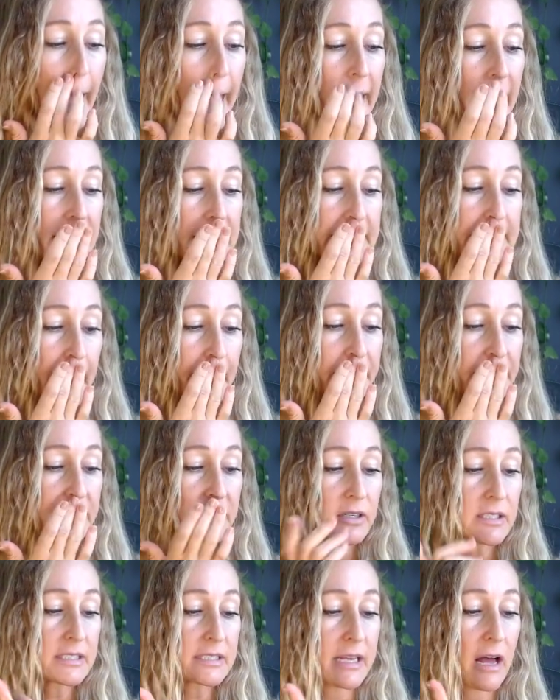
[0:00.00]
Accept
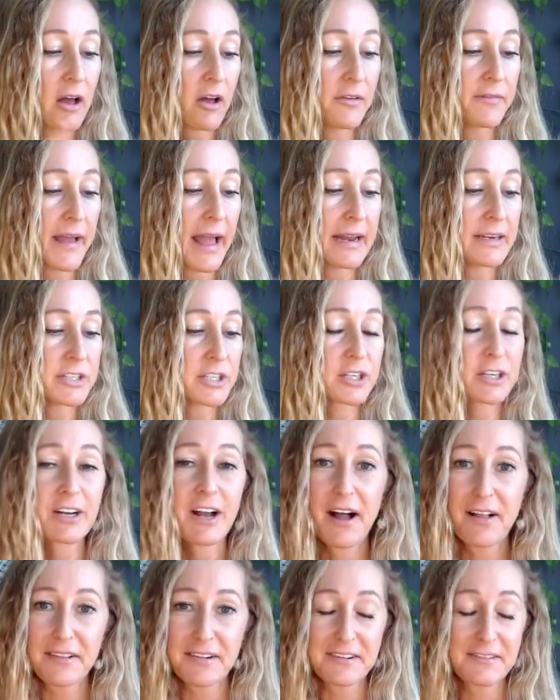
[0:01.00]
yourself and your
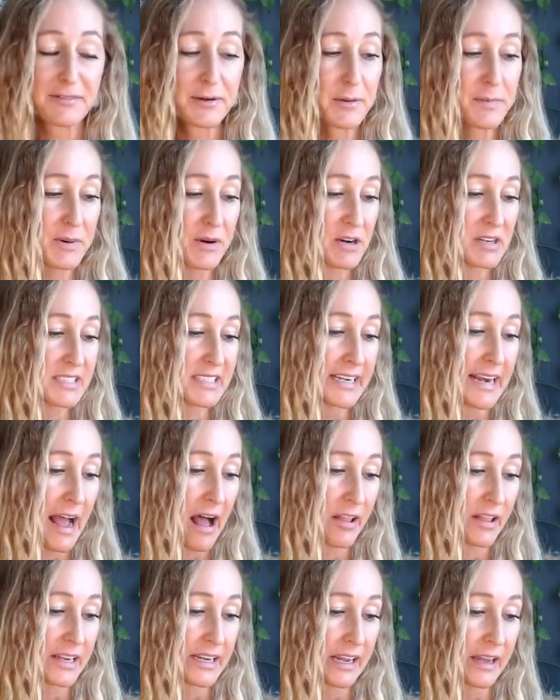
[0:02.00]
colorful
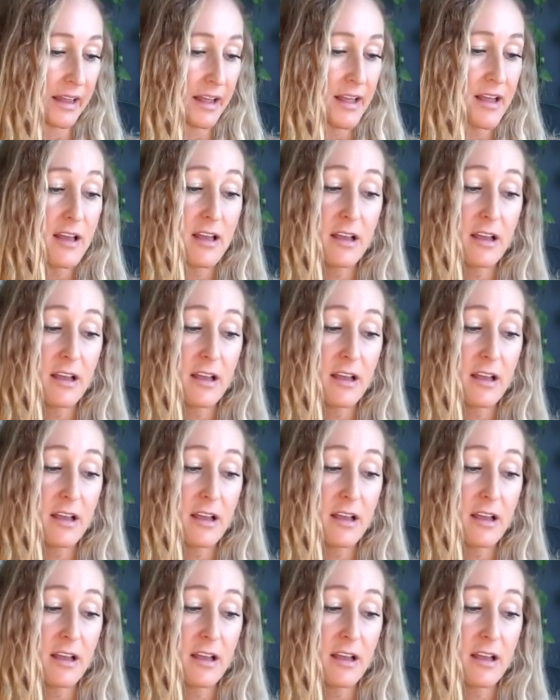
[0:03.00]
personality.